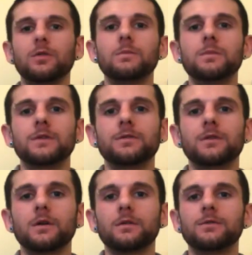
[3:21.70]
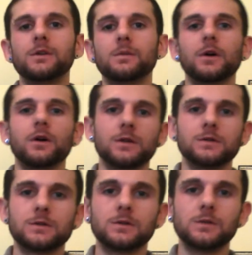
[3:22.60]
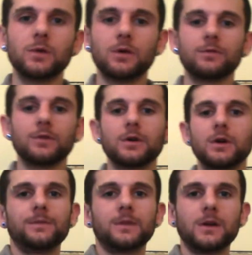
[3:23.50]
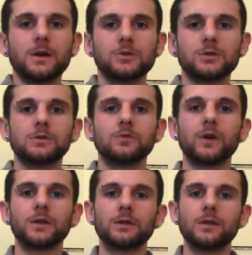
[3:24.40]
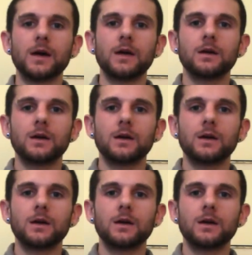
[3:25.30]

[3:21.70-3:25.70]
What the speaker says: The Myth of the American Sleepover. He actually directed that